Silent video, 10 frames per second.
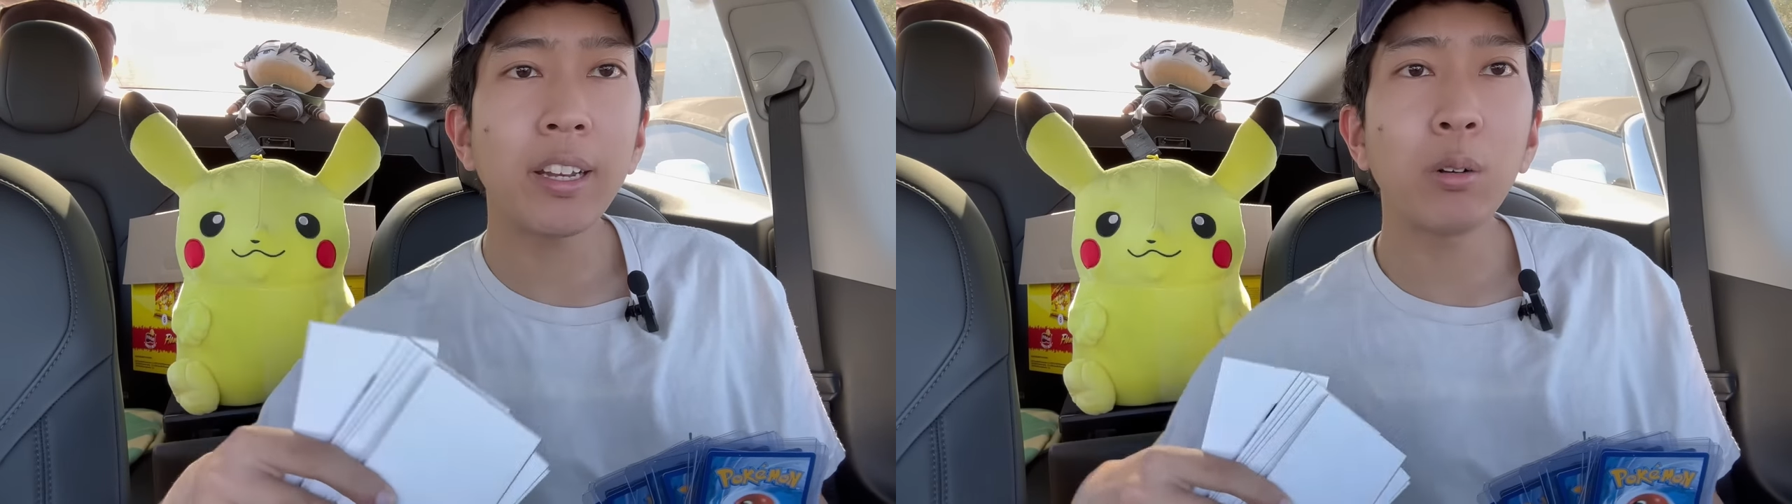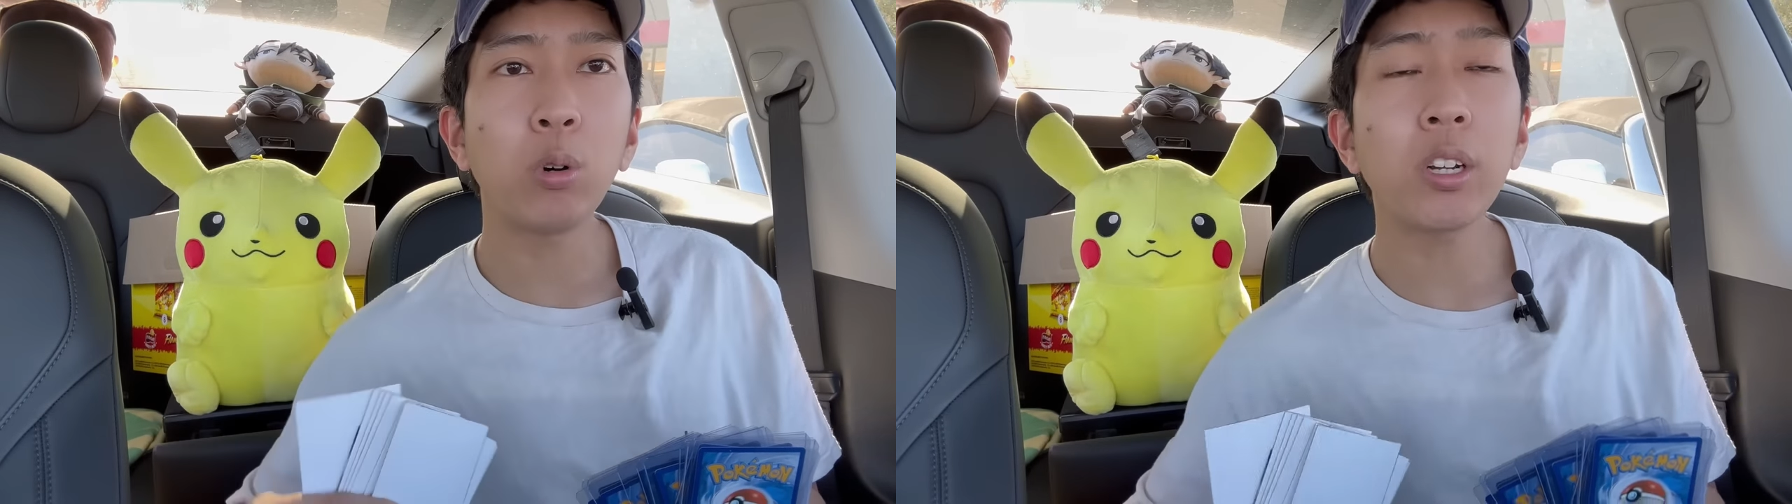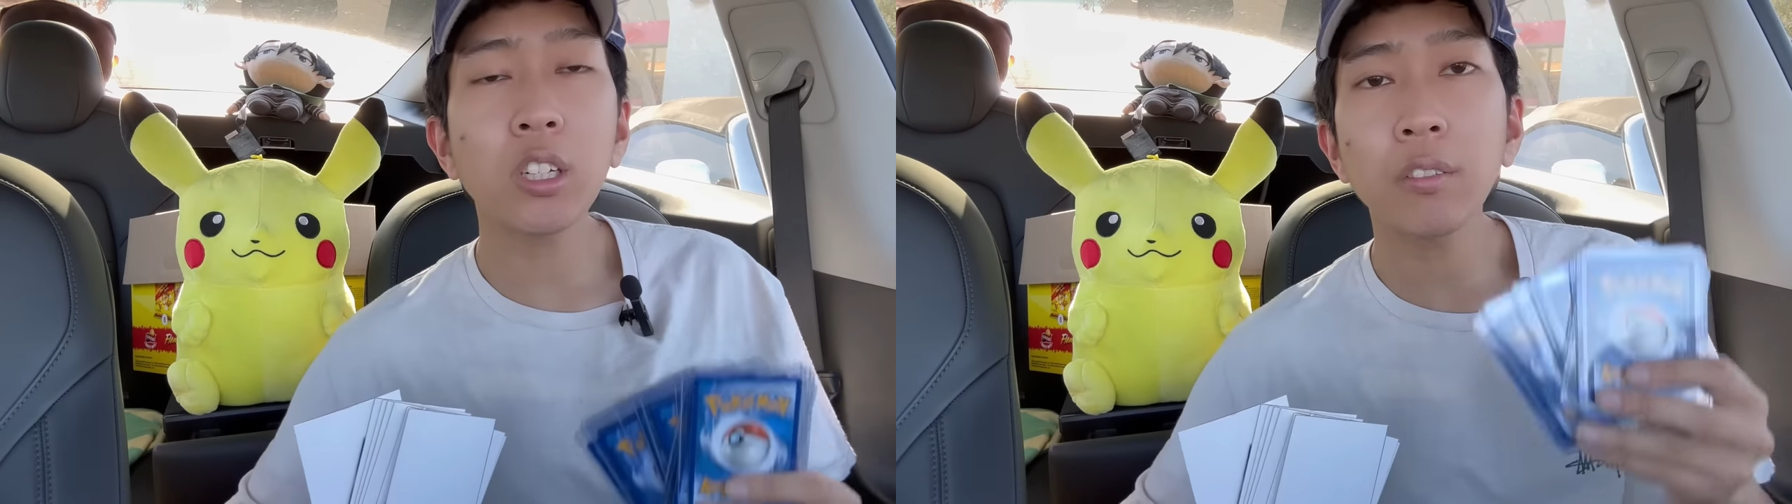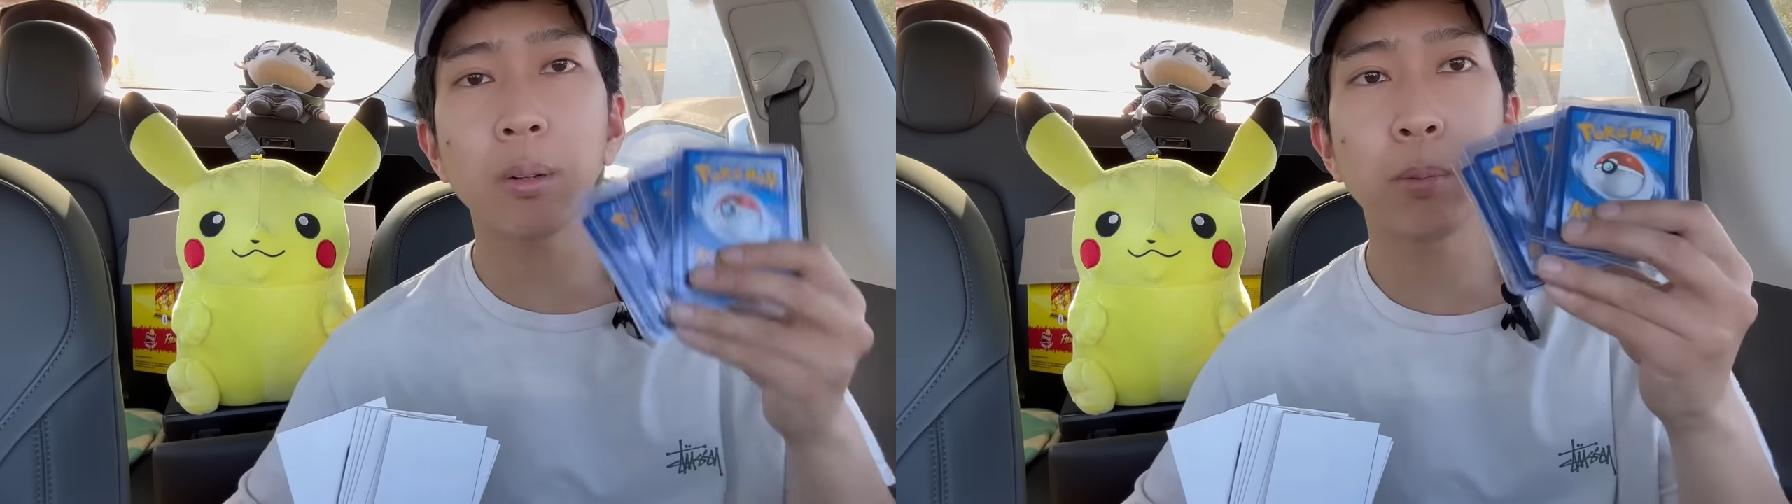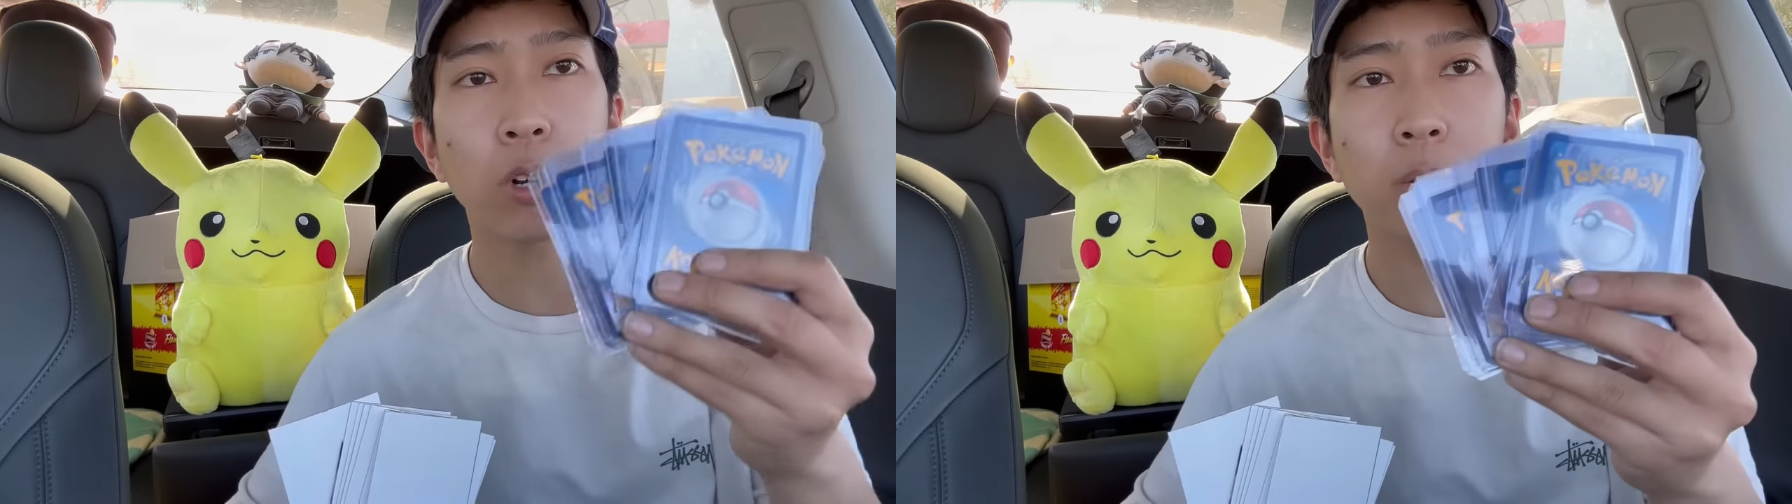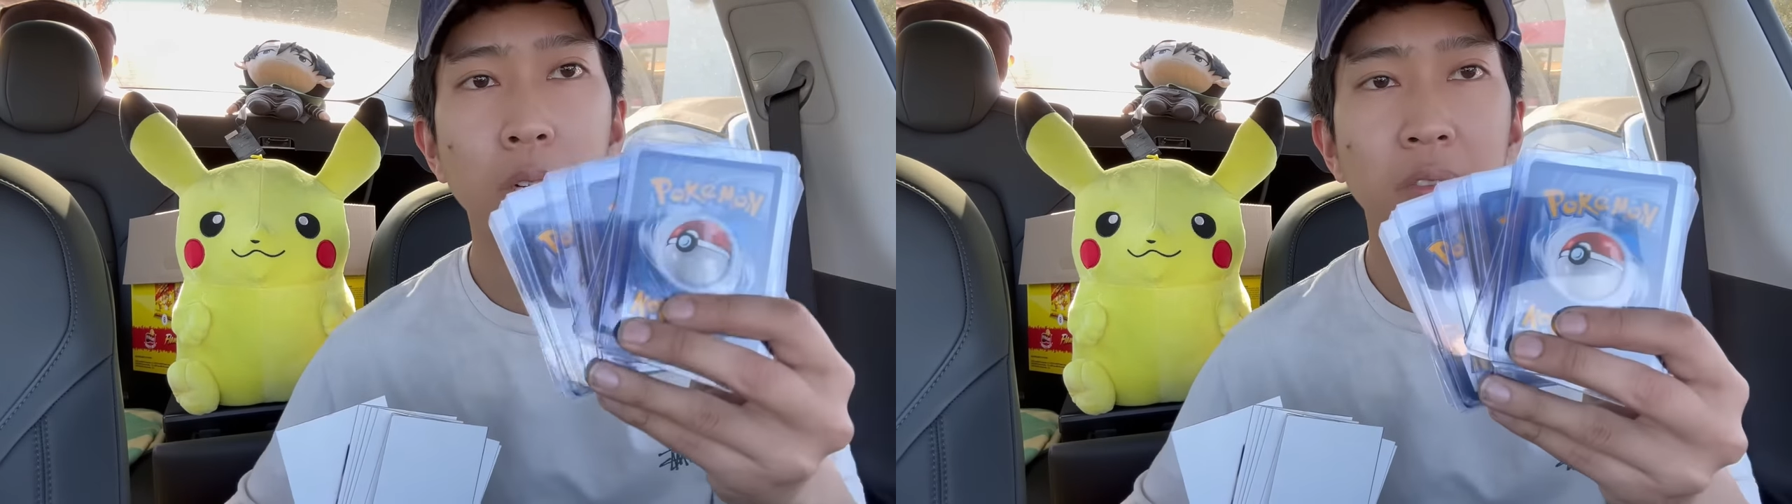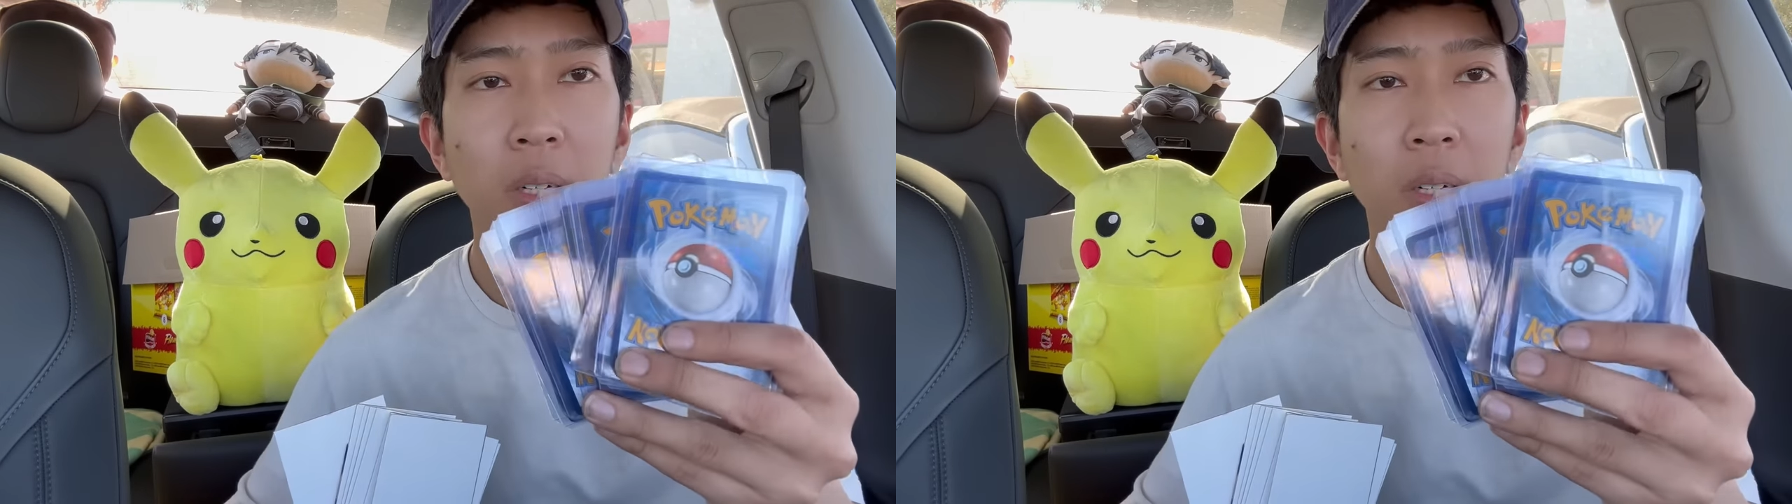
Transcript: and then one card from Pokemon